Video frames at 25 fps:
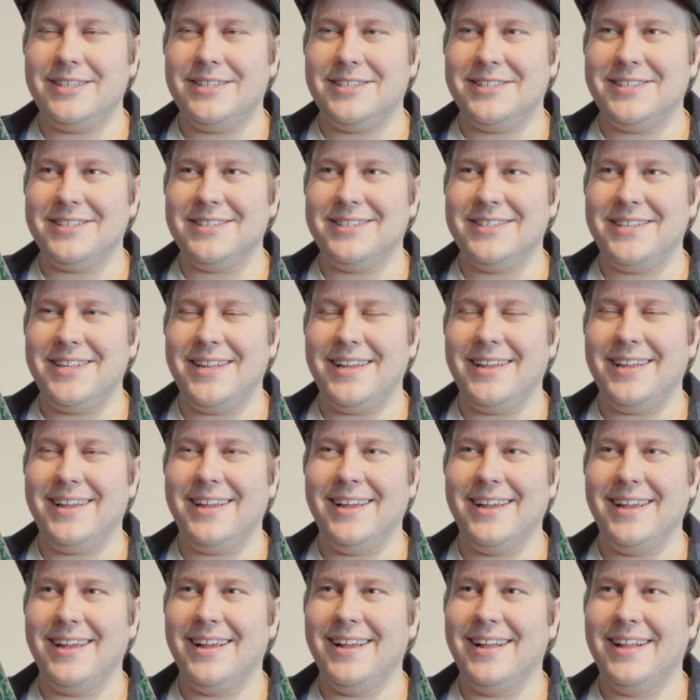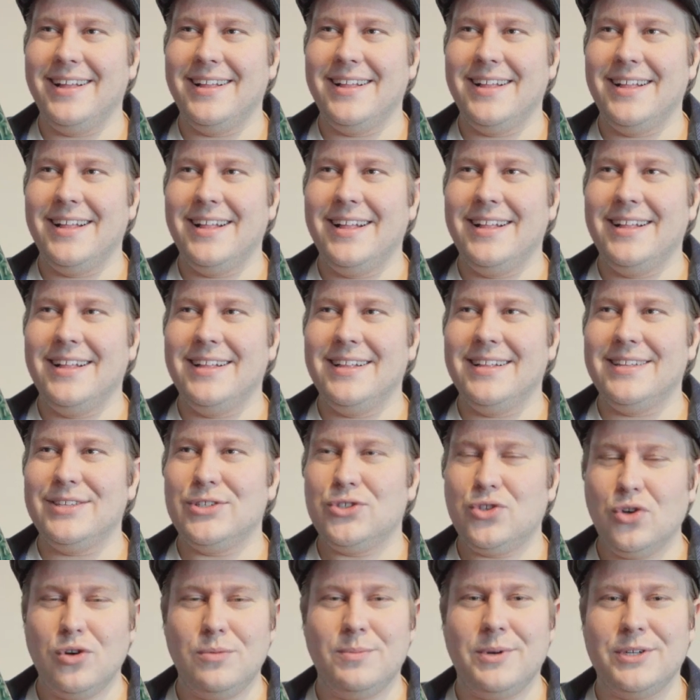just...
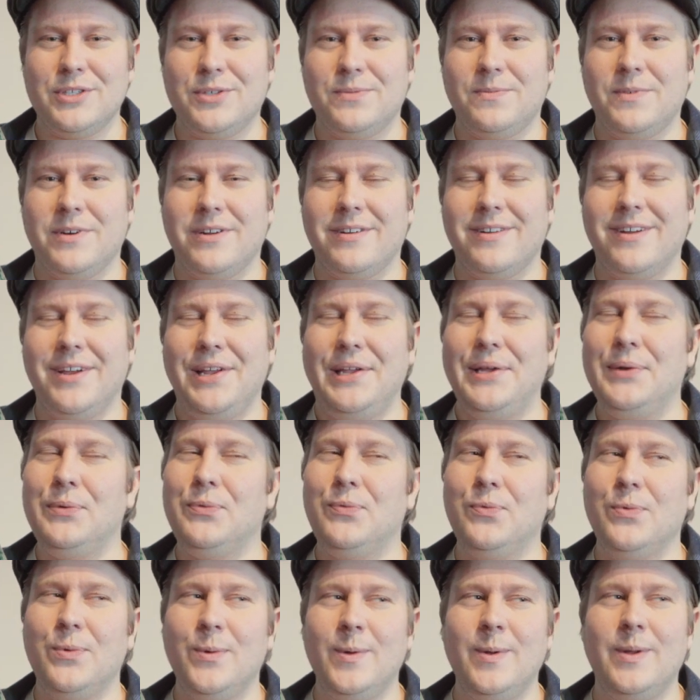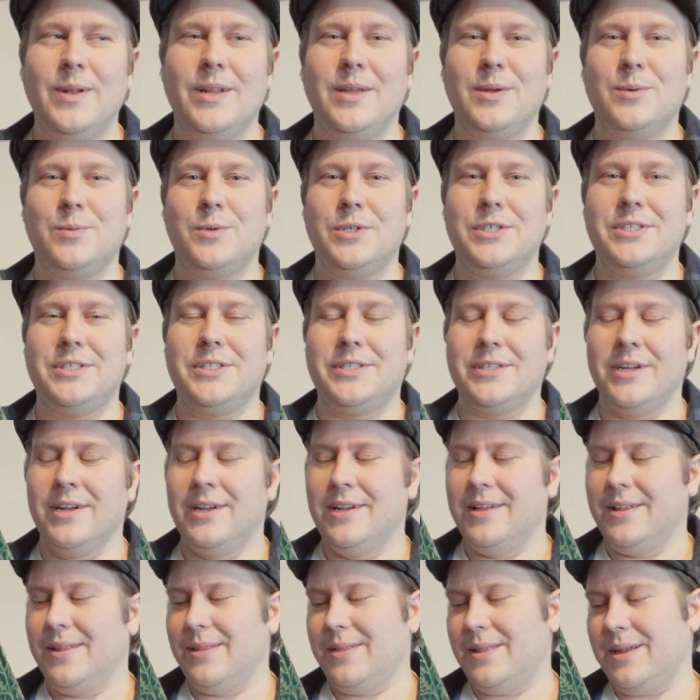so much fun. I really wish
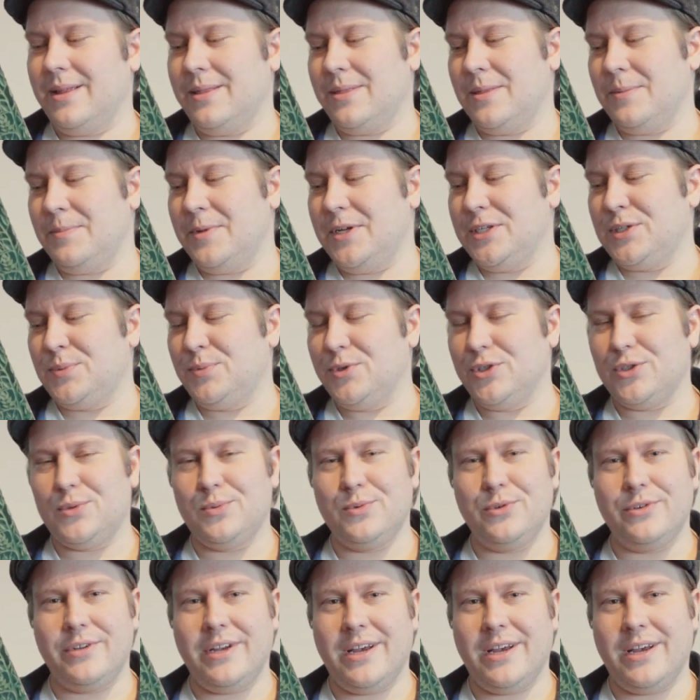that the Beach Boys would